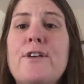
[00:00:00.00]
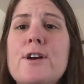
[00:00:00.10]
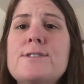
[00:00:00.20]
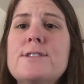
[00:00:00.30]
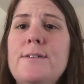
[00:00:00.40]

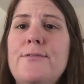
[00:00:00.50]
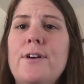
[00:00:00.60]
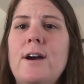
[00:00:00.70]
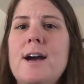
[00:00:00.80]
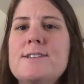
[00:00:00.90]
first
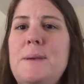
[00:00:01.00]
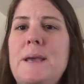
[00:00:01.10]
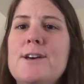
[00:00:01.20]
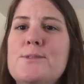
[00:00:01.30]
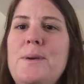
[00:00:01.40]
for us,
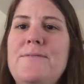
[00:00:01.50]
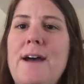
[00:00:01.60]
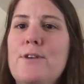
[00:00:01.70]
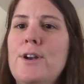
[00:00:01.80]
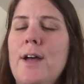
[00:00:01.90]
because we've
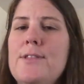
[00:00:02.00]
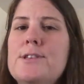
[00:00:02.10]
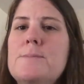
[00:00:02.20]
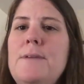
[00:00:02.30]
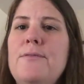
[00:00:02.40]
never done
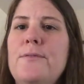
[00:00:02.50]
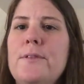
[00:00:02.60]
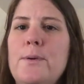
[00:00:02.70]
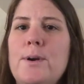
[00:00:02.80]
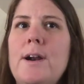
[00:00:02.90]
this
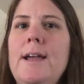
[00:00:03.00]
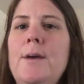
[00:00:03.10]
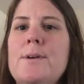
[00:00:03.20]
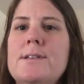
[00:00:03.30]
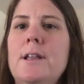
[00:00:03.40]
before,
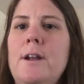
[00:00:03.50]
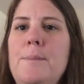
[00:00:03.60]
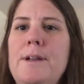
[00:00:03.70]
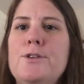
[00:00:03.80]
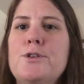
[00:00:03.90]
it was a little
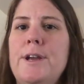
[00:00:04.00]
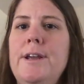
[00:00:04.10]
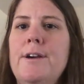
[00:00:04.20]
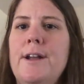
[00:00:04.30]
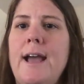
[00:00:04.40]
bit
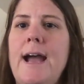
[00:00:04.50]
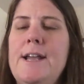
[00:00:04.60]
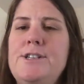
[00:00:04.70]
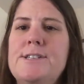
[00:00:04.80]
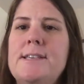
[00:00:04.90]
trickier to kind
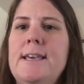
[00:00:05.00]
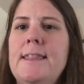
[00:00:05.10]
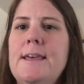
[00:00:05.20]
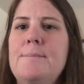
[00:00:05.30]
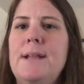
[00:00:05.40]
of just
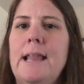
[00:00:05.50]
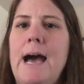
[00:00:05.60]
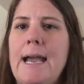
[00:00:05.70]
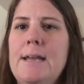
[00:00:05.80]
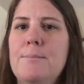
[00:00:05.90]
get them to
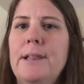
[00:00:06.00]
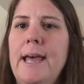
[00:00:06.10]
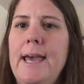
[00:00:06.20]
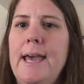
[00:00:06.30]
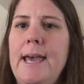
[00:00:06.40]
lock in
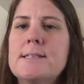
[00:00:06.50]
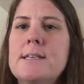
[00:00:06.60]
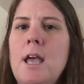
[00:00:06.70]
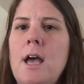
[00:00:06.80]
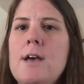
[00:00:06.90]
place.
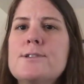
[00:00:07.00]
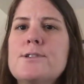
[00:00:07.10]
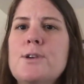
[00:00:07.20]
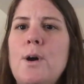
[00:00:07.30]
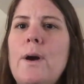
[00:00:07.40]

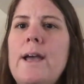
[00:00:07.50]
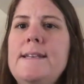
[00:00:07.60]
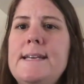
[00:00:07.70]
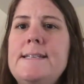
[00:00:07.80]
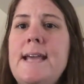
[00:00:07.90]
So it
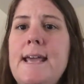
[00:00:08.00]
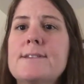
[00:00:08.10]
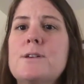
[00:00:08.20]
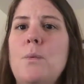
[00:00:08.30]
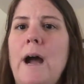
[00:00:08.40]
did take
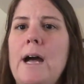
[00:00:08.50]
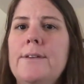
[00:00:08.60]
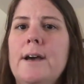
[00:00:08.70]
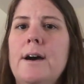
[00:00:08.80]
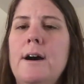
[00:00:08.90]
us a while
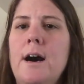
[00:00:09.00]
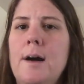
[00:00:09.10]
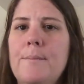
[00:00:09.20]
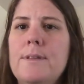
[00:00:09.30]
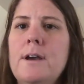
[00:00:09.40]
to
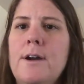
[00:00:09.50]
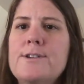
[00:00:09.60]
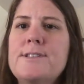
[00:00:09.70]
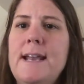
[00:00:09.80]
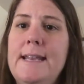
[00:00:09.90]

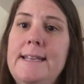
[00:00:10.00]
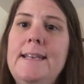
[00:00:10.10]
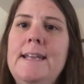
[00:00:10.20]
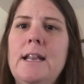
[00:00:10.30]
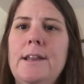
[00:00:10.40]
understand it
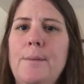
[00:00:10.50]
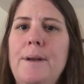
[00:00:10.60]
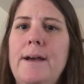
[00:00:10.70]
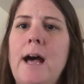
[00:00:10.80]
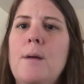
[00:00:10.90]
did need a little
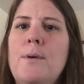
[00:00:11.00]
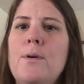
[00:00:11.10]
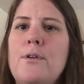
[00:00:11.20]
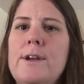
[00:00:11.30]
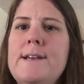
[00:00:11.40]
bit of
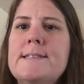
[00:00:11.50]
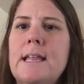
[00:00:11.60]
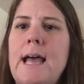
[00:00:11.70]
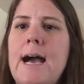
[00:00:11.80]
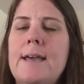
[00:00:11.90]
elbow grease
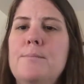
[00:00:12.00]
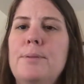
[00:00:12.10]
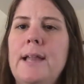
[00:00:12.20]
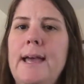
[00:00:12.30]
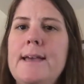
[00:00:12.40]
to lock in
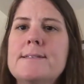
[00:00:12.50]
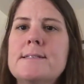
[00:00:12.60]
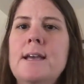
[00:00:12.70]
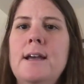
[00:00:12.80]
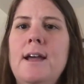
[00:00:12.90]

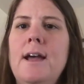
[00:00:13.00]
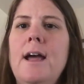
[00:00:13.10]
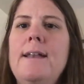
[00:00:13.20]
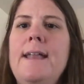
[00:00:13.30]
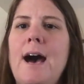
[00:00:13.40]
place.
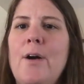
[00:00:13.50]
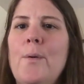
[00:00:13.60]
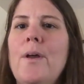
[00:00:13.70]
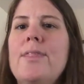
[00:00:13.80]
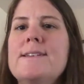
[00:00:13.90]

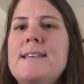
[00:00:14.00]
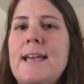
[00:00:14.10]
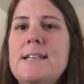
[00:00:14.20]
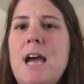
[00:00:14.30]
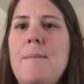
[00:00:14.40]
Now, the
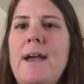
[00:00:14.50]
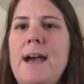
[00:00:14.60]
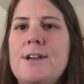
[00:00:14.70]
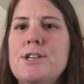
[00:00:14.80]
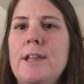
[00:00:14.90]
second time I
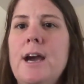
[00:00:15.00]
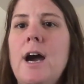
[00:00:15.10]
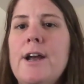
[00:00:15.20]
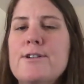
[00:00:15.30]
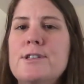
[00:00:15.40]
actually
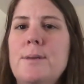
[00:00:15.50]
hired